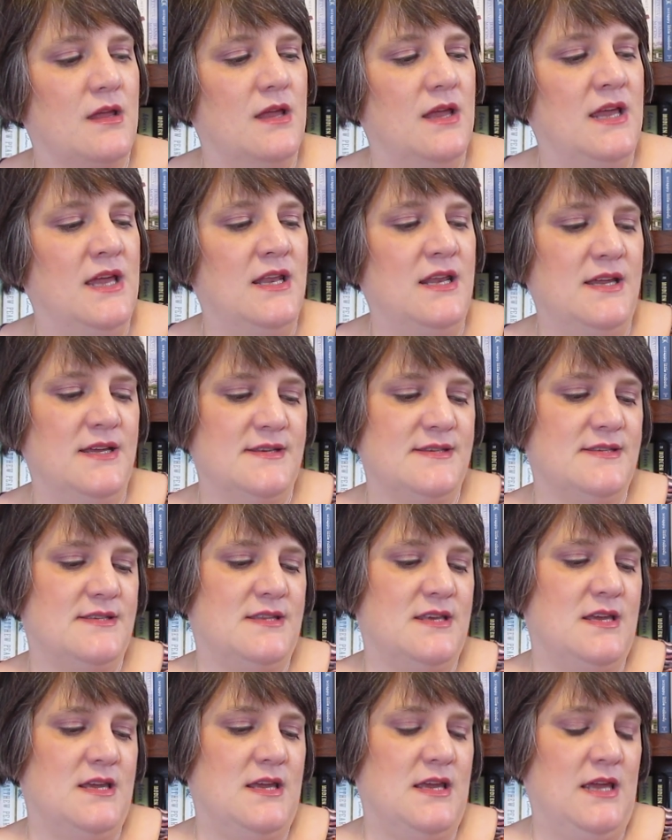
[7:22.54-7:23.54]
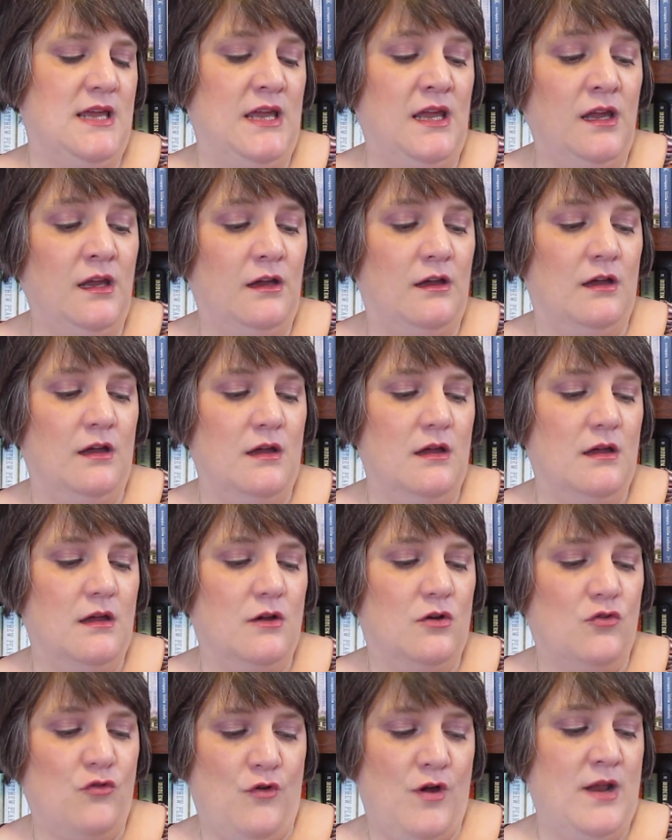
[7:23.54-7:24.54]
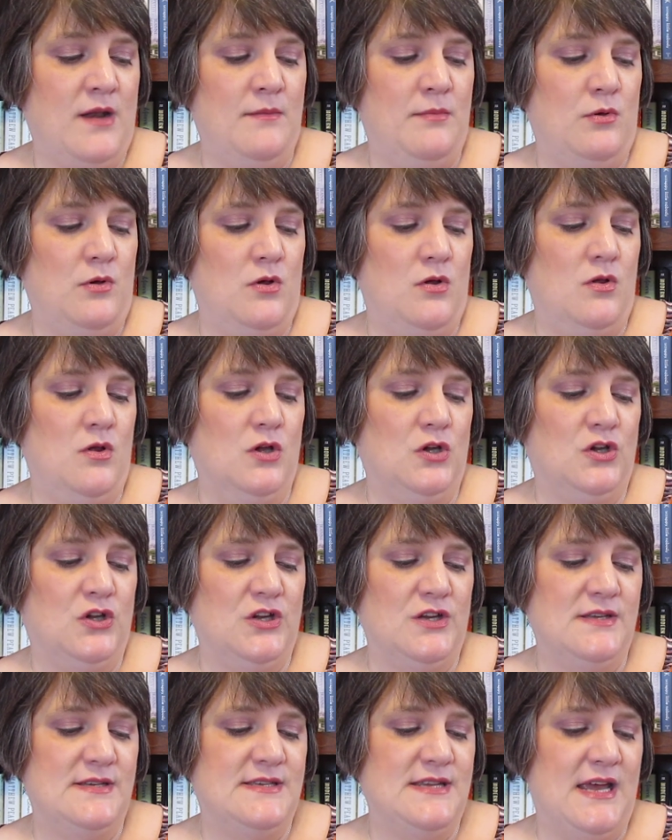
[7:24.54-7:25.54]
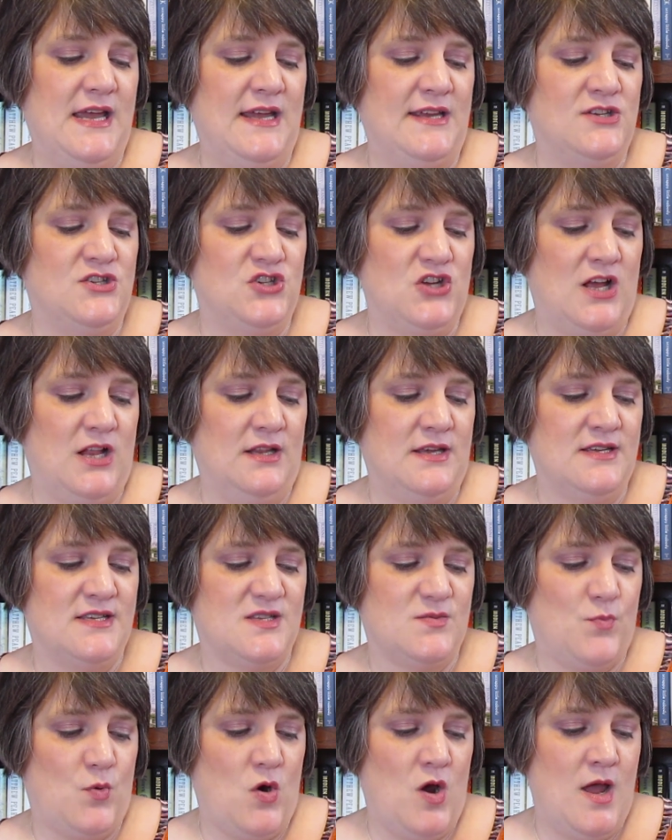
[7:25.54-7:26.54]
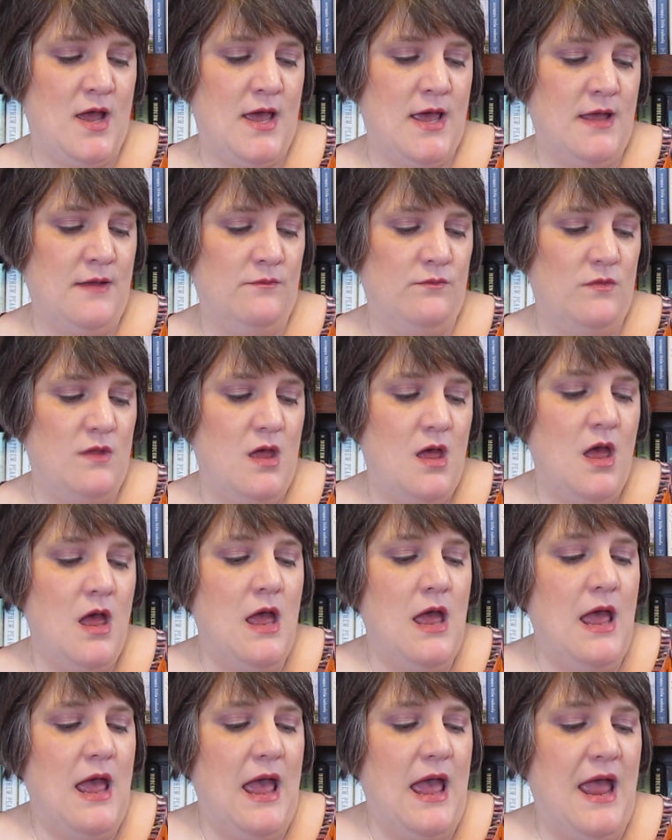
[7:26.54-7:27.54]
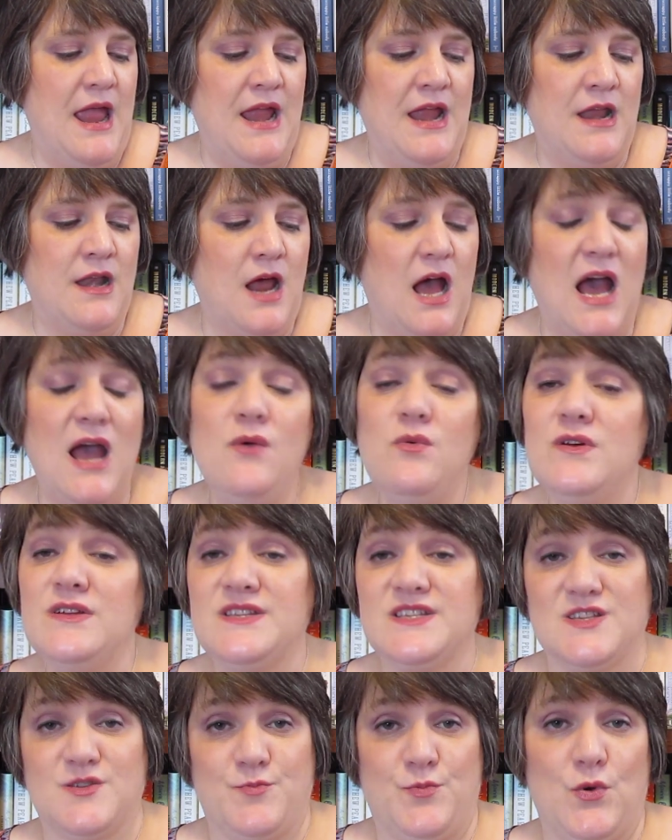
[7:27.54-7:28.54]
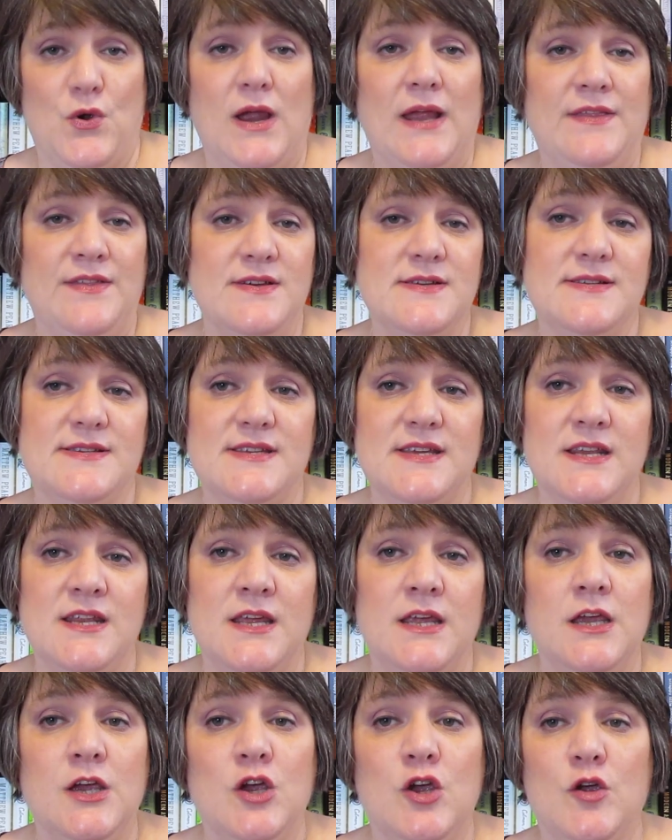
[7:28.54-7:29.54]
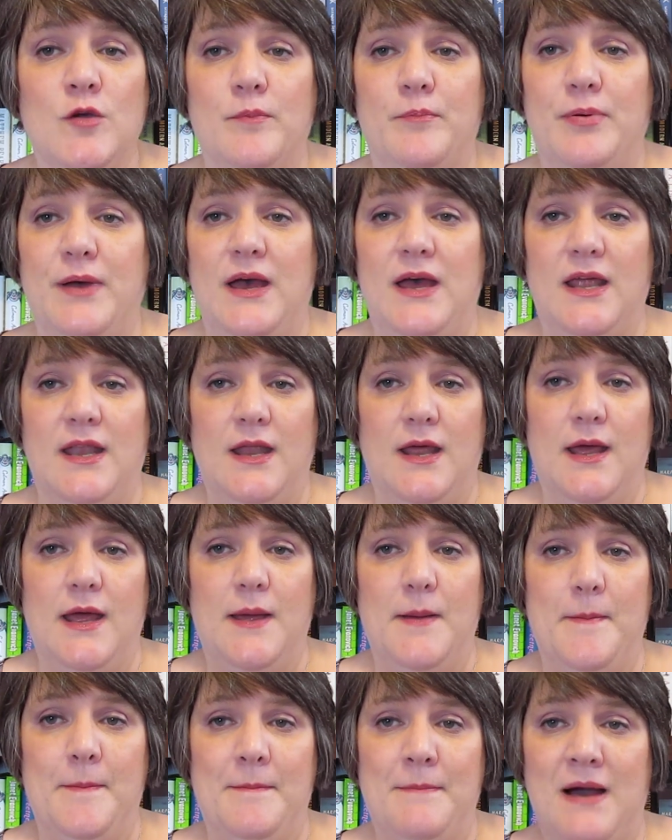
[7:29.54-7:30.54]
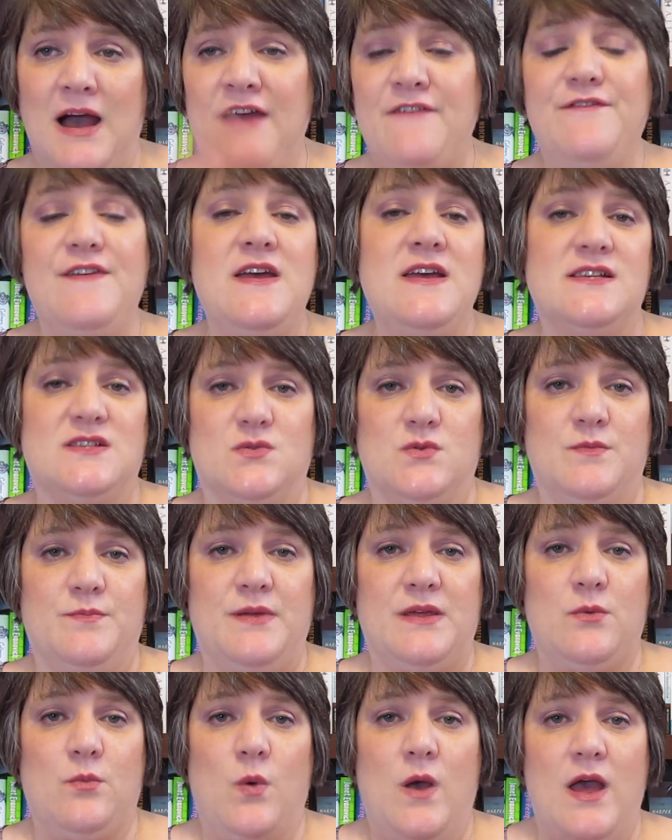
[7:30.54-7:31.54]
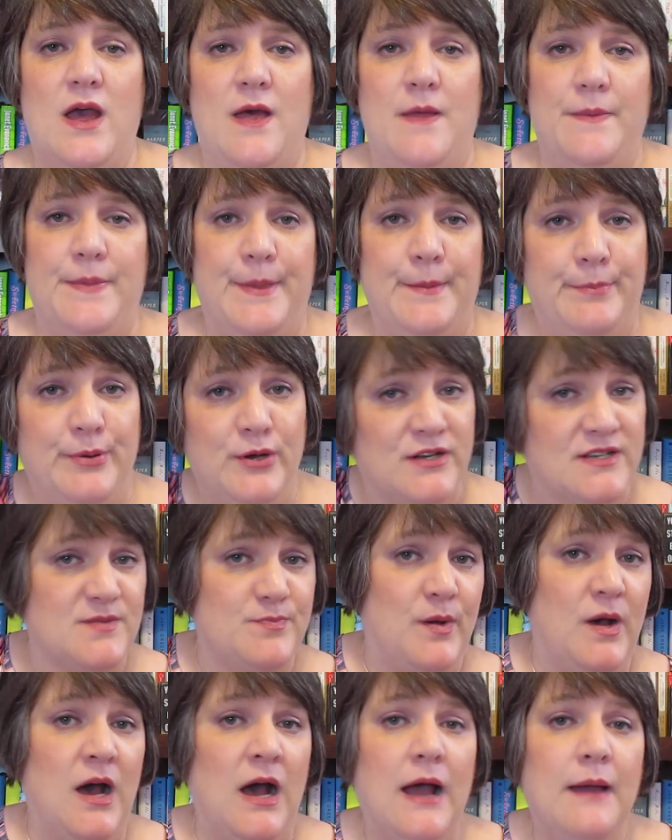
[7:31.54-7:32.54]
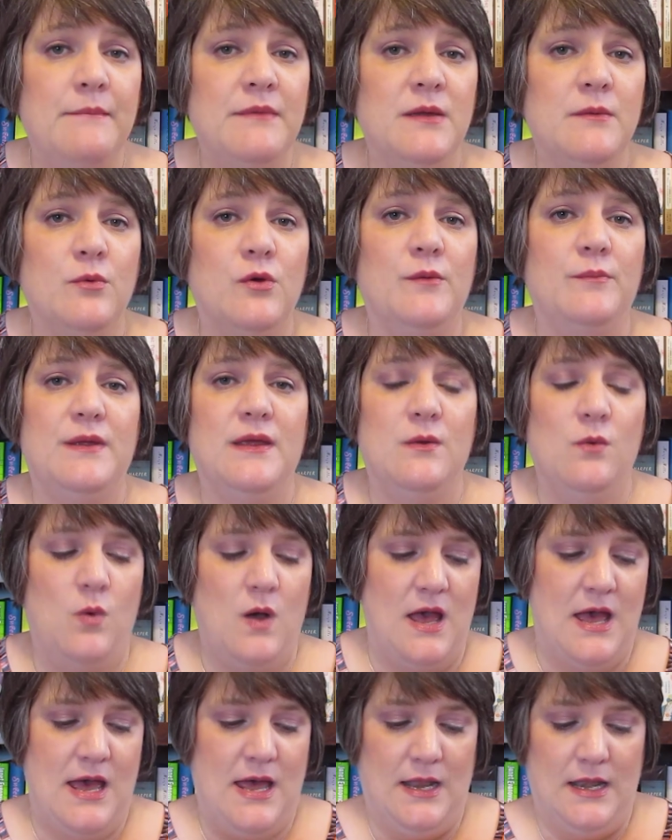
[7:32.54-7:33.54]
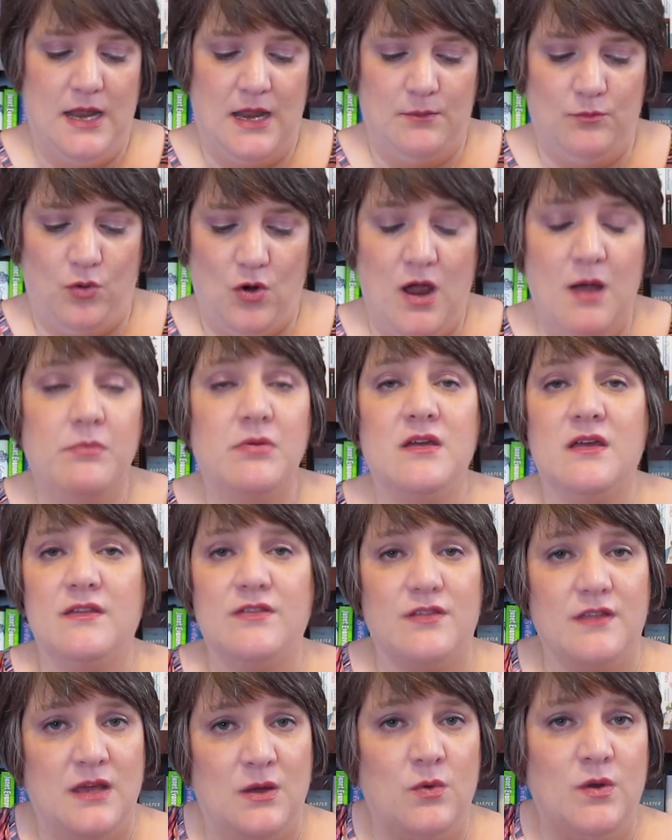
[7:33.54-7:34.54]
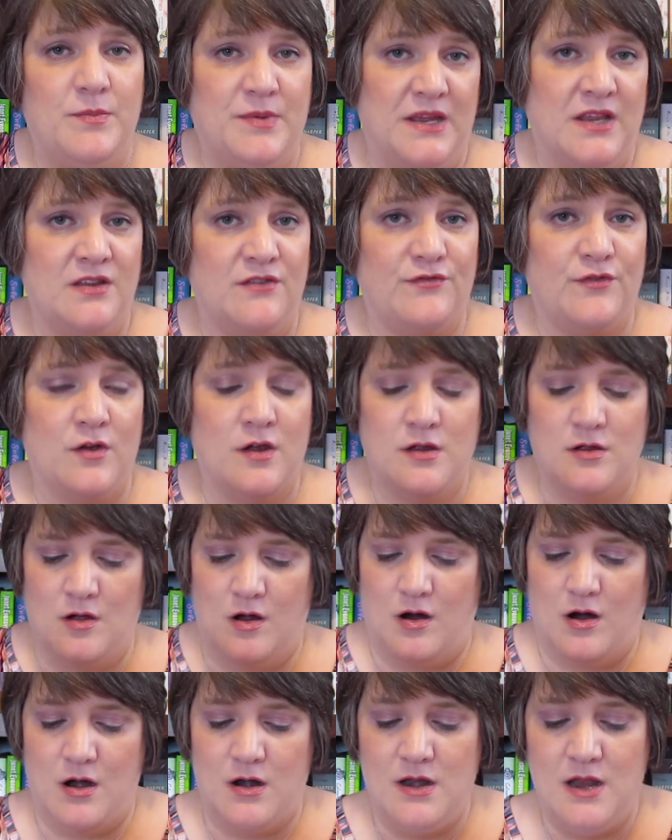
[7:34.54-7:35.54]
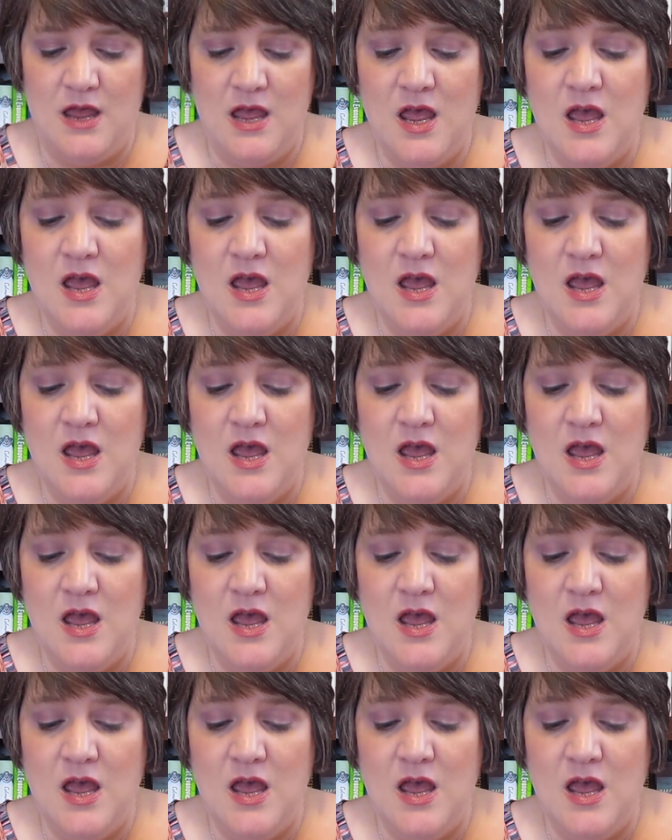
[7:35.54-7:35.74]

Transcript: is the Incredible Good Day Jelly Spray, and I would spray this sitting here, but my face would be wet, the books behind me would be wet, and probably it would be in the front yard.